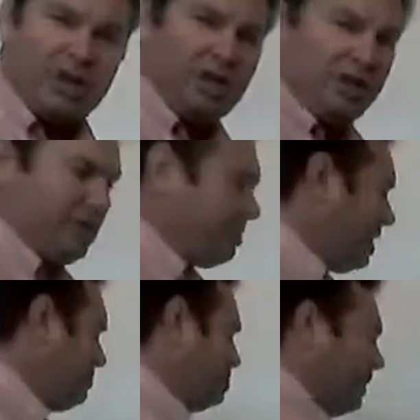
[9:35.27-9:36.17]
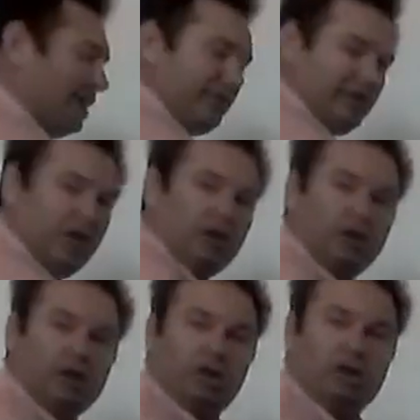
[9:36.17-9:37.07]
Sometimes you have
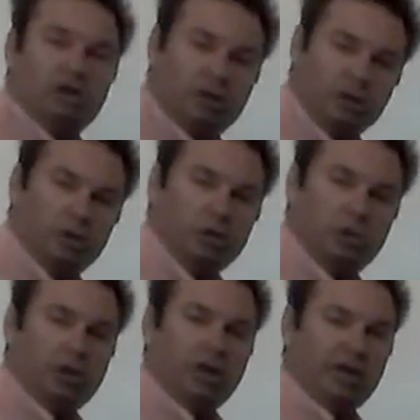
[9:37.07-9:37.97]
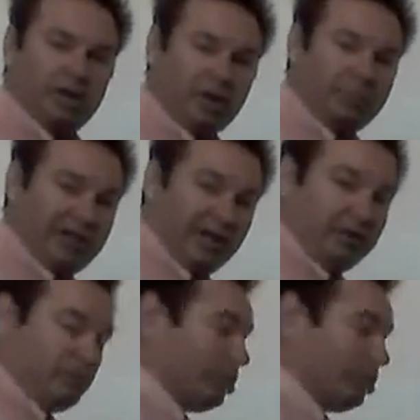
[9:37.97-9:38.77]
two subjects with